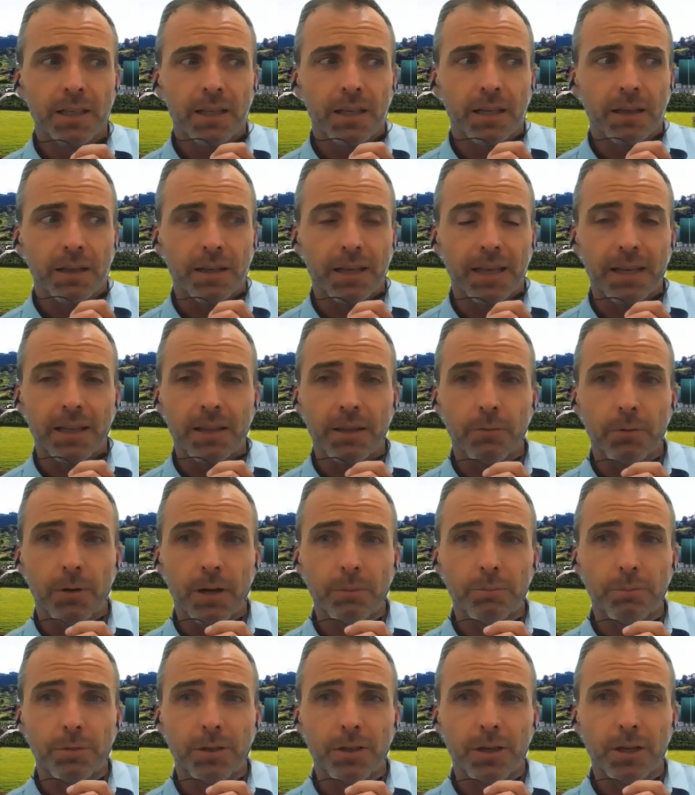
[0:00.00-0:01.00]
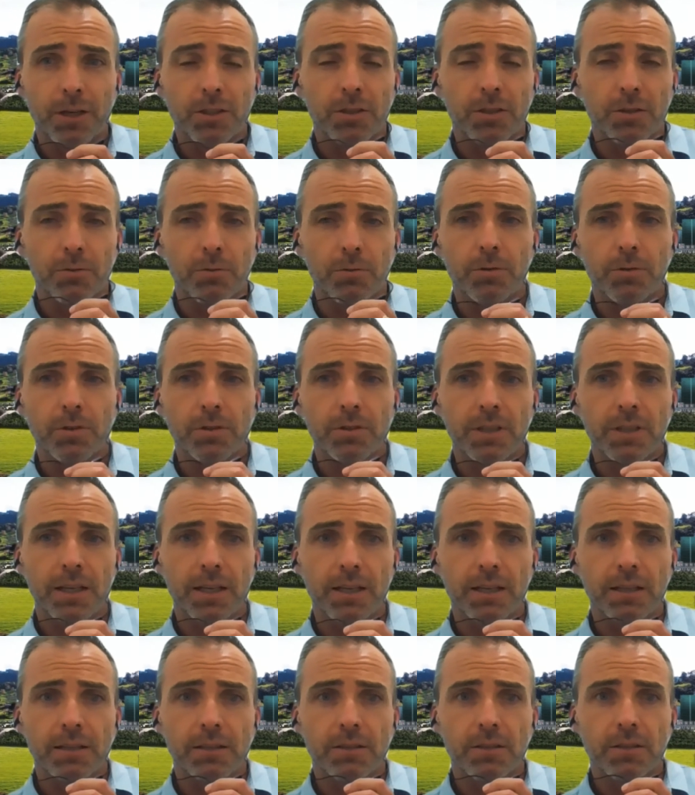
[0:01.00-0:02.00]
getting the right production orders
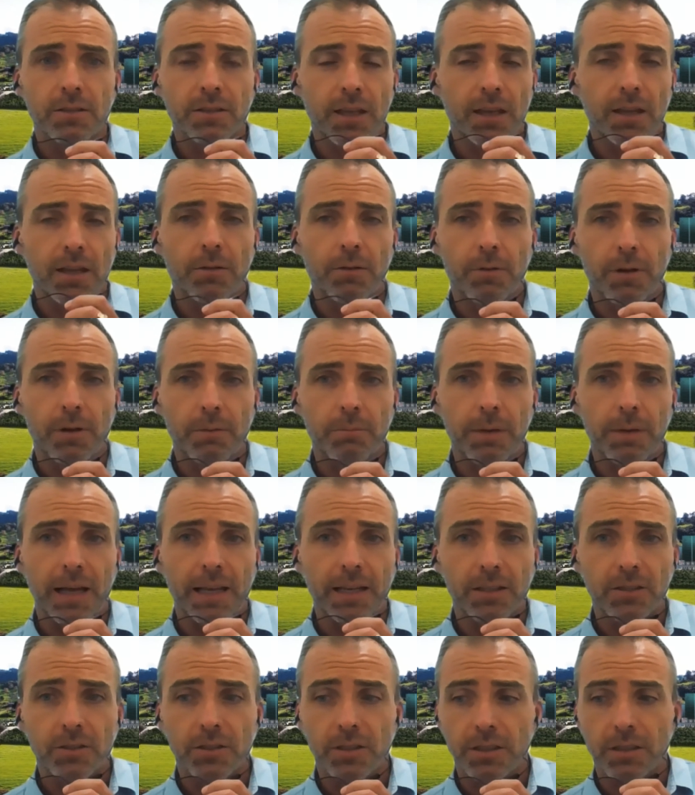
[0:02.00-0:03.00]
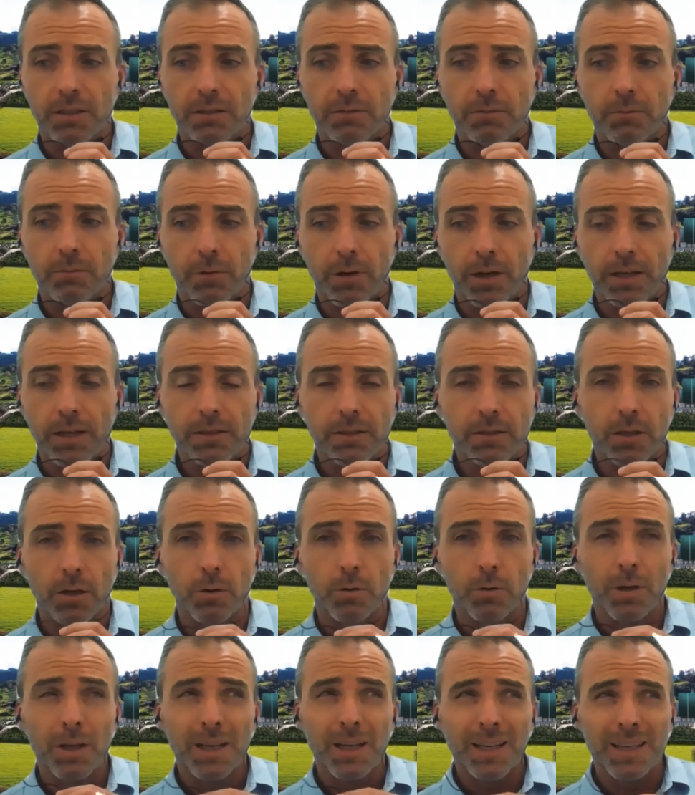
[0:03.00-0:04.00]
in and just getting the right balance sheets right.
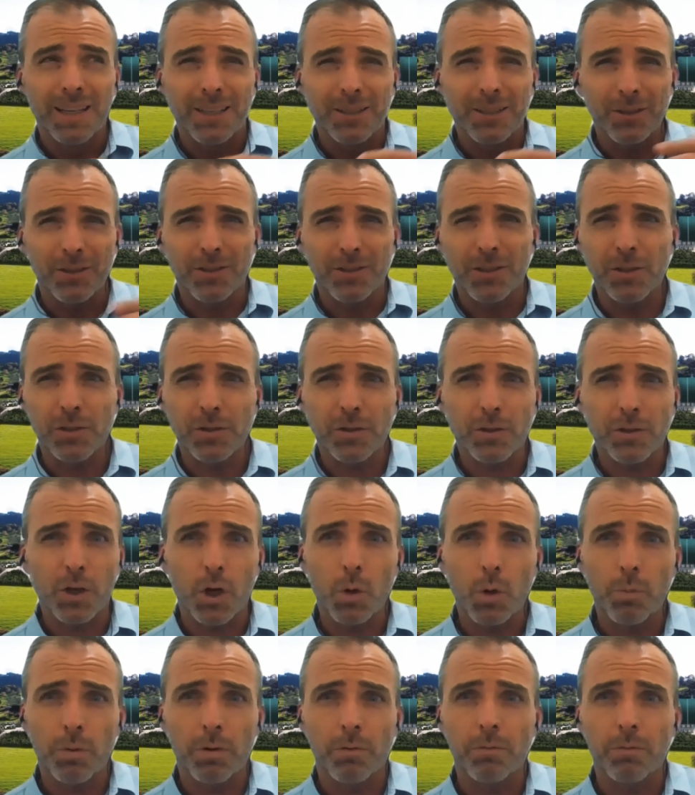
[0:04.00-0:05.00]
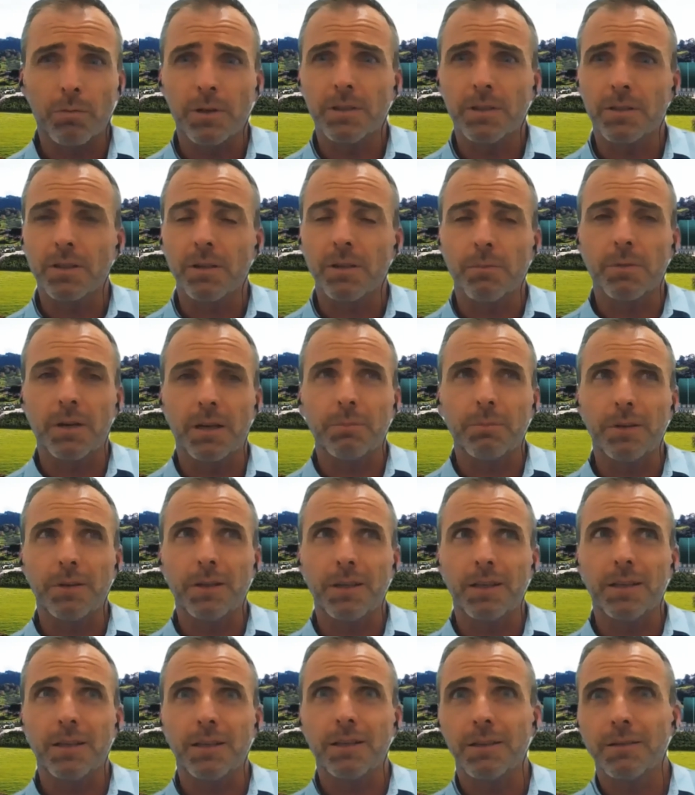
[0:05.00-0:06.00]
So there's still scope. We still might
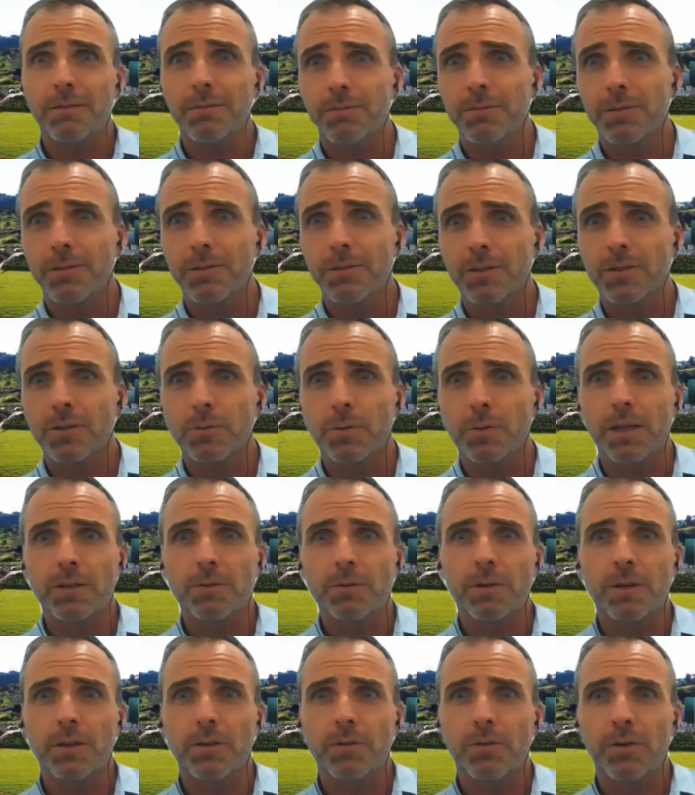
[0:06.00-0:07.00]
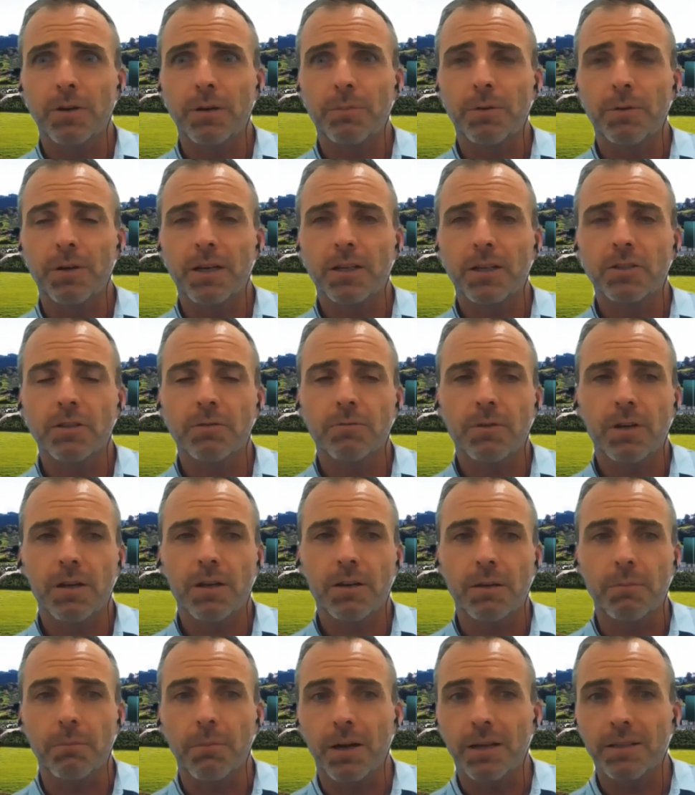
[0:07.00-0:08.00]
be 2023 production
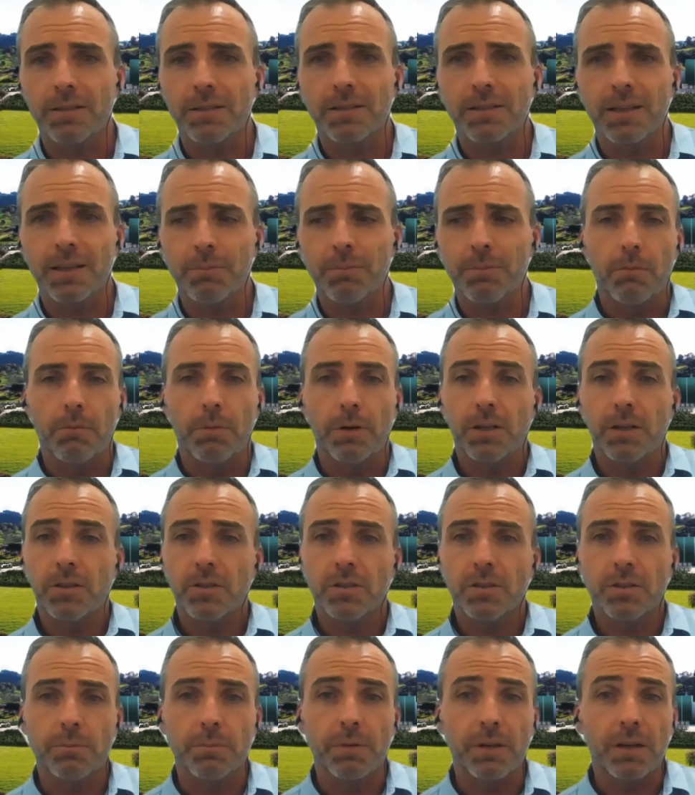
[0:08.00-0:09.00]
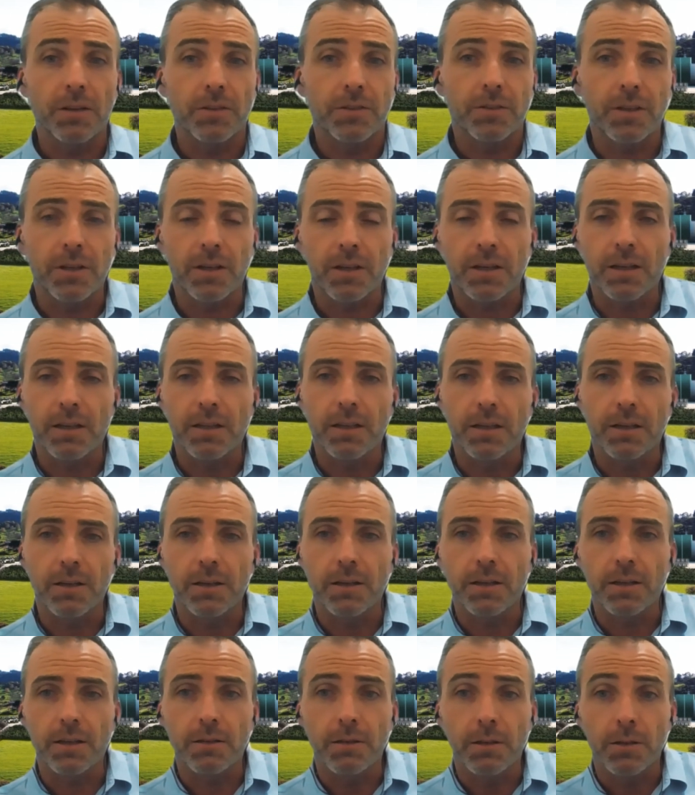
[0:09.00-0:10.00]
run. It might slip, but it's just a bit uncertain out there
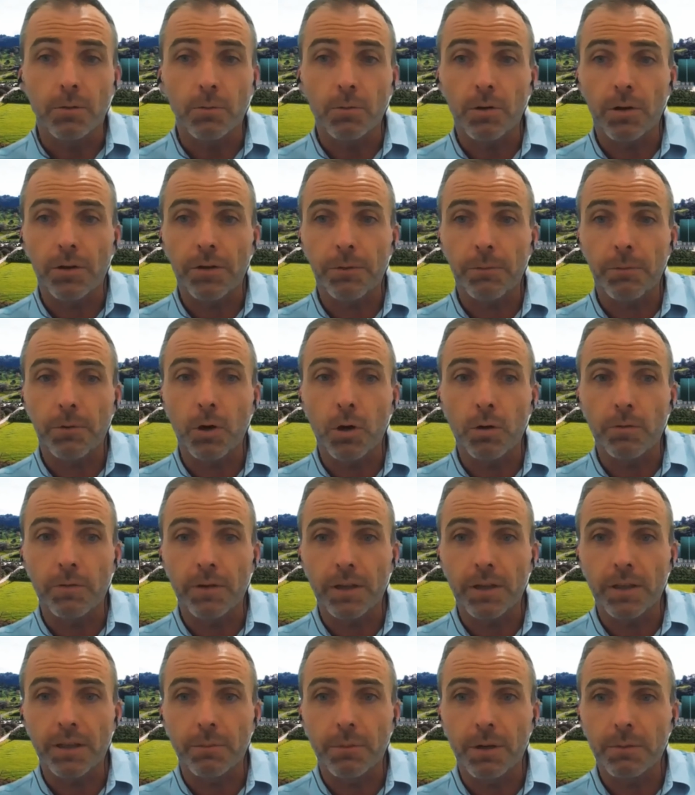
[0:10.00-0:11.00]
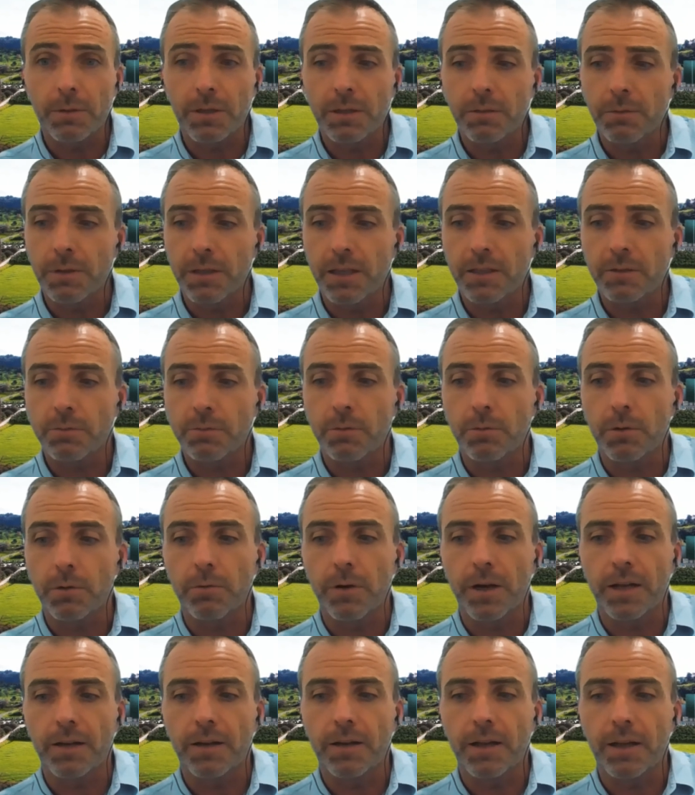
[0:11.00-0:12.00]
in the world of COVID at the moment. But that's where we're
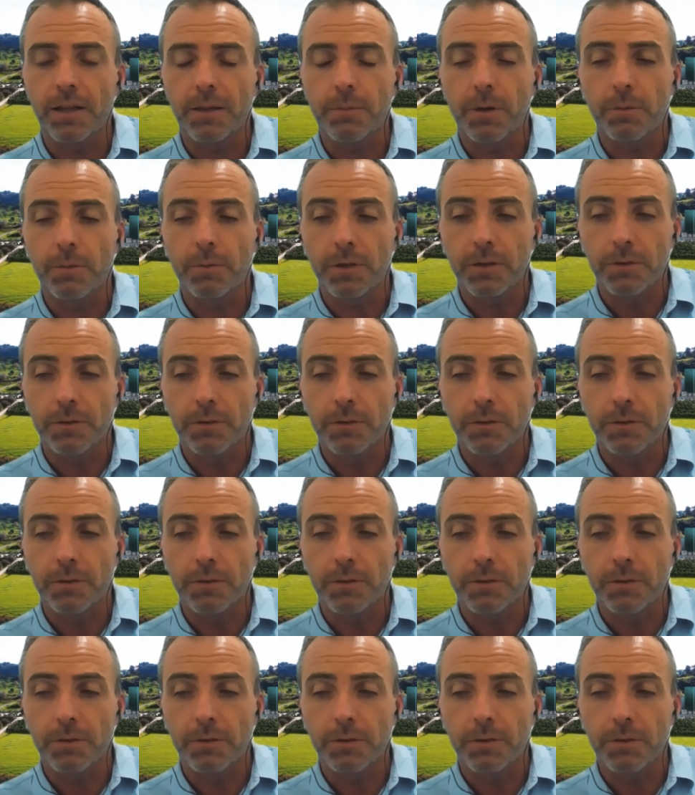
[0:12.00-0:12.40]
running at the moment.